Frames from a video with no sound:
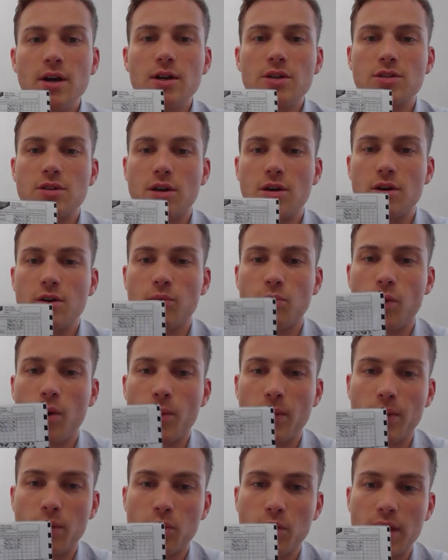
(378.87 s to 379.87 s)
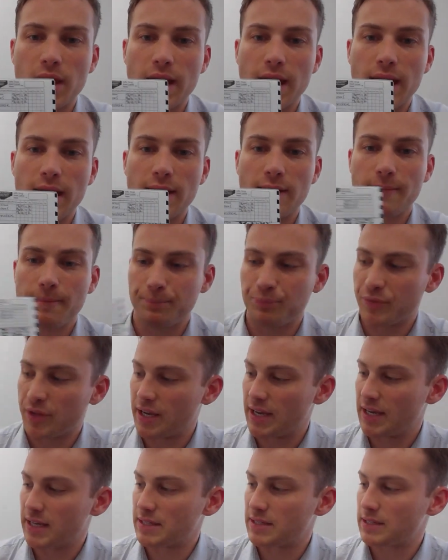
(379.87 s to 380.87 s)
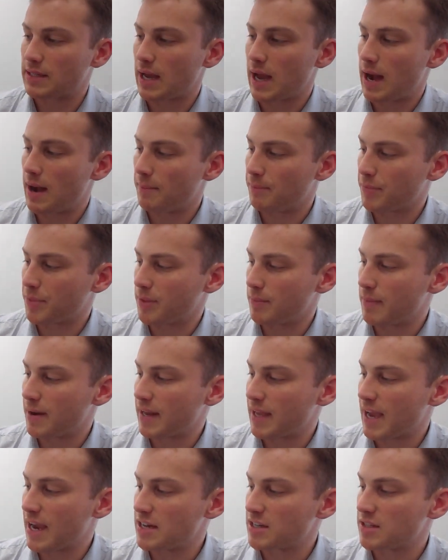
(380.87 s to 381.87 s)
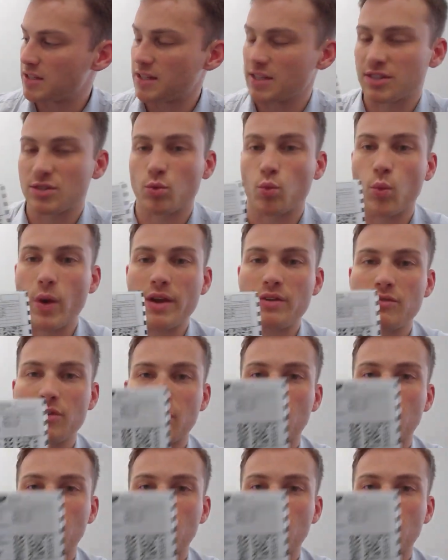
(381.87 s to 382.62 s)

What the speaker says: So what we're looking at is the medication that's when